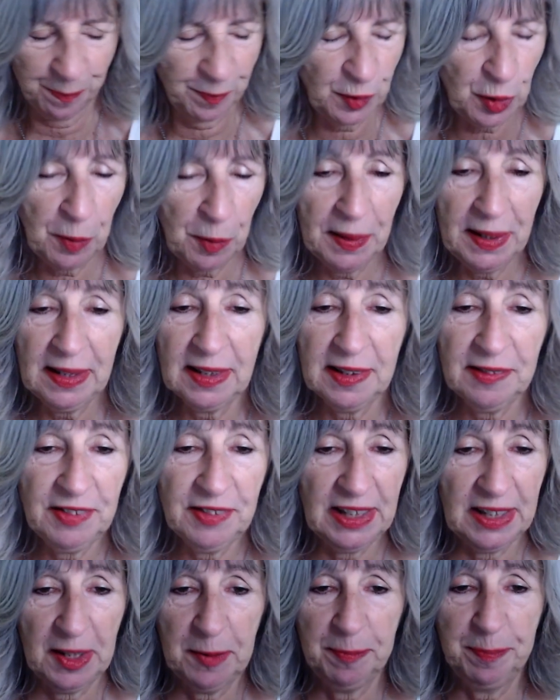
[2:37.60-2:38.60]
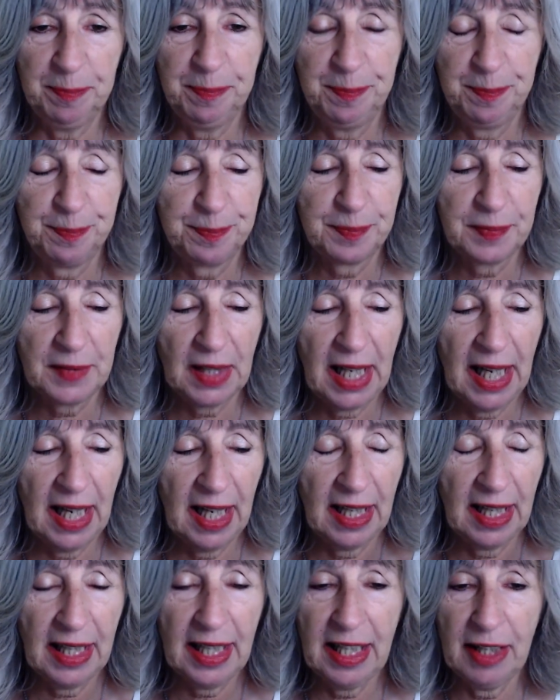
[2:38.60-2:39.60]
Nobody lives in them,
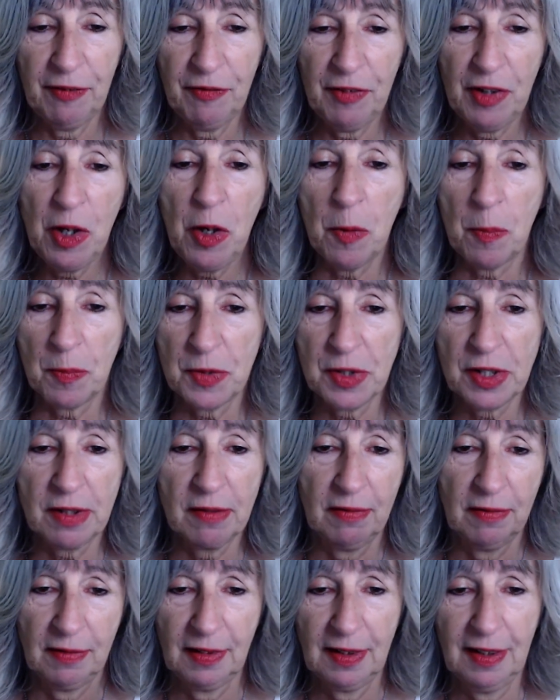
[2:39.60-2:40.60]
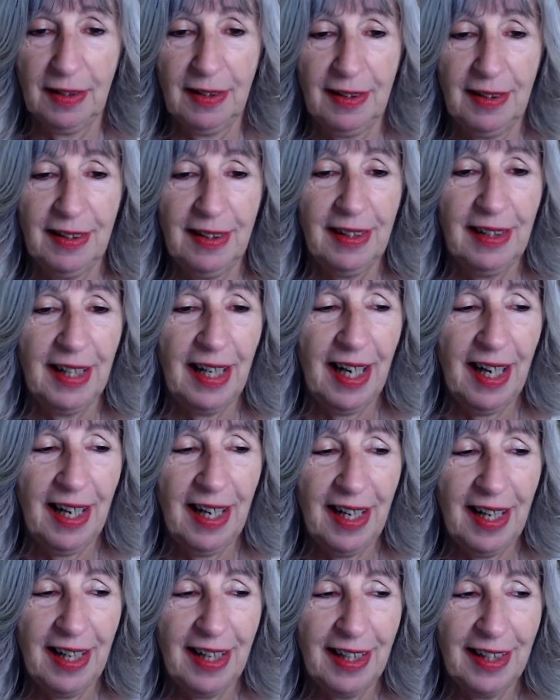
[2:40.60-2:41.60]
and he films.
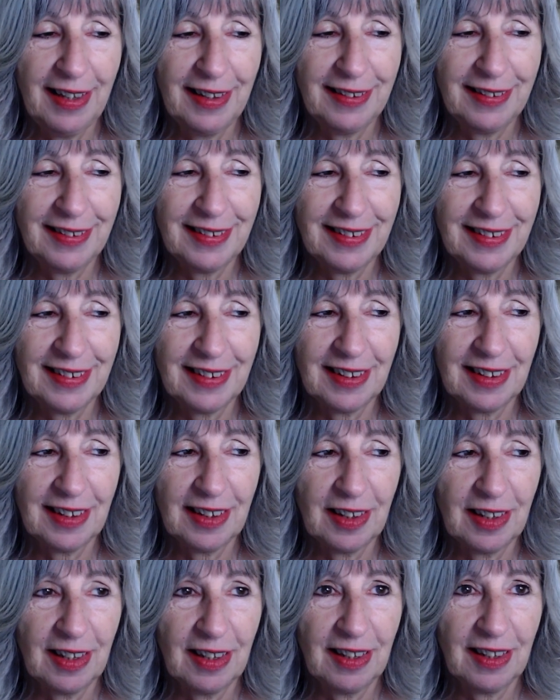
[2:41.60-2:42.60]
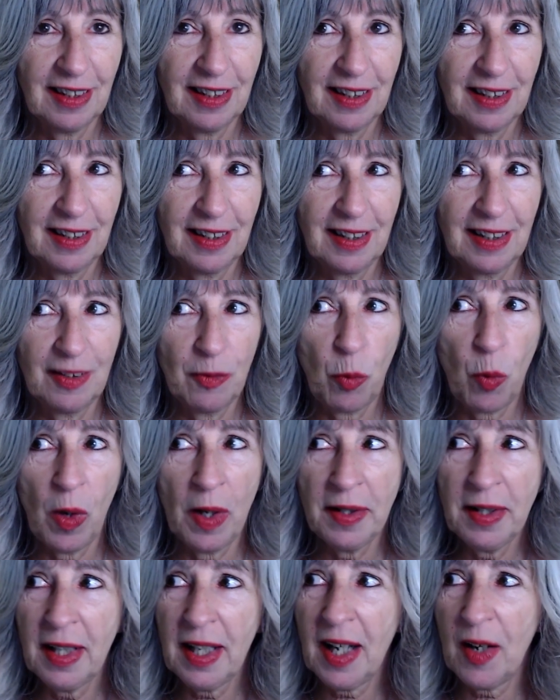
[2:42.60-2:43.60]
And the
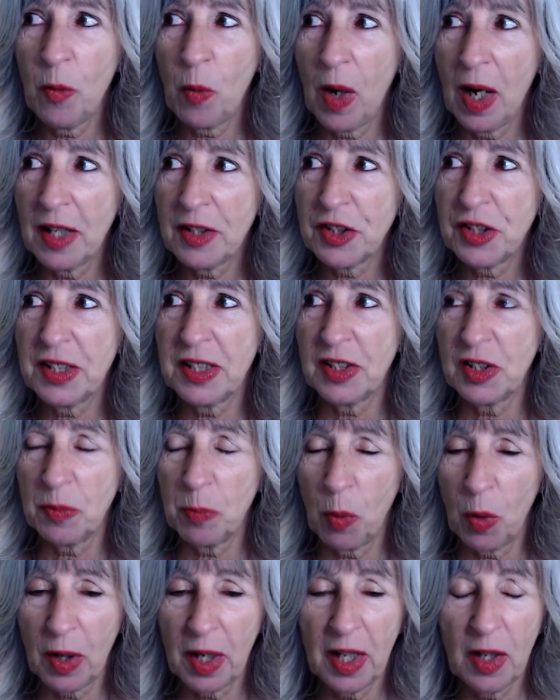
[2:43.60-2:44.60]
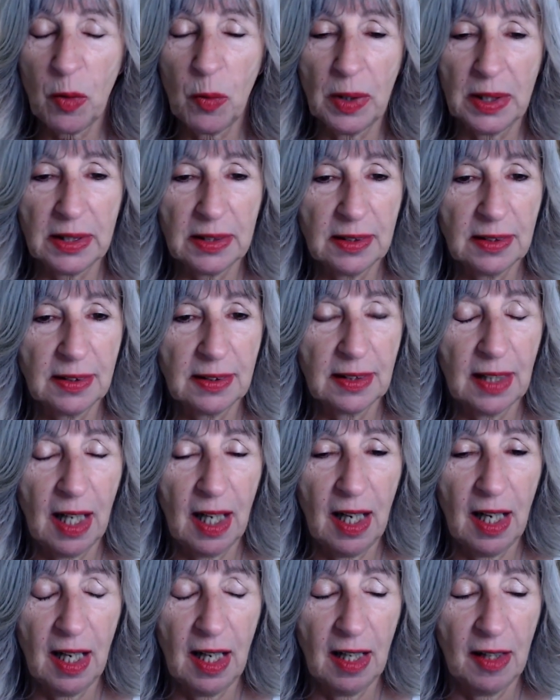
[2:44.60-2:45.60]
one that I watched this morning was
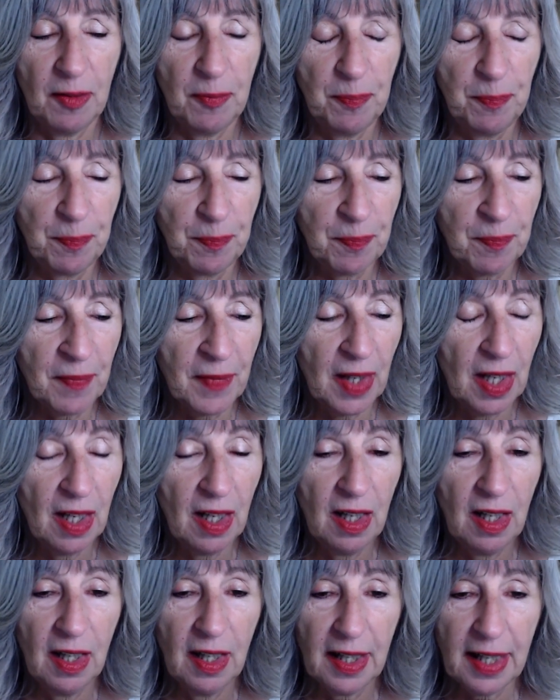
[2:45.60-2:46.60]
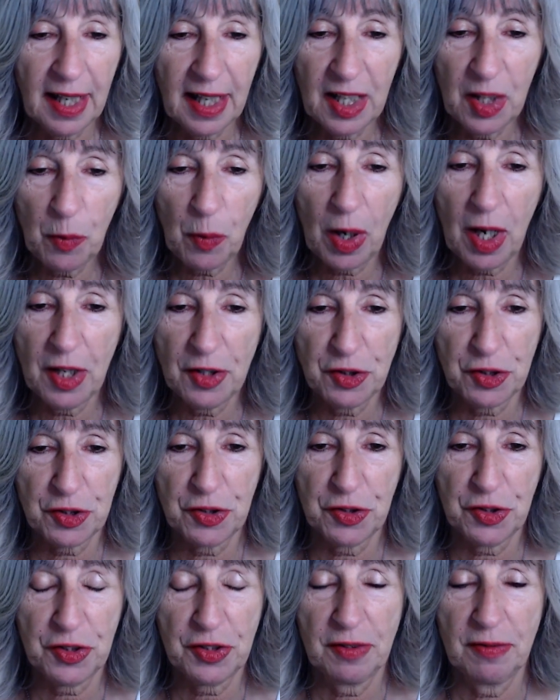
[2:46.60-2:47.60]
Kenny
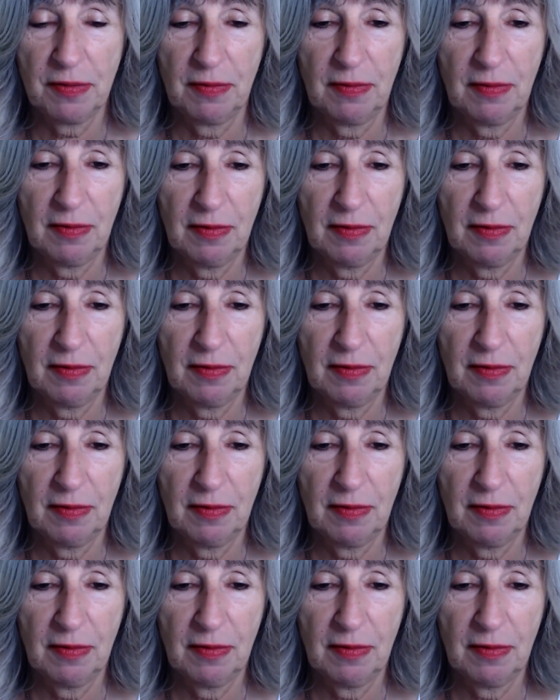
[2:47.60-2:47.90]
Rogers'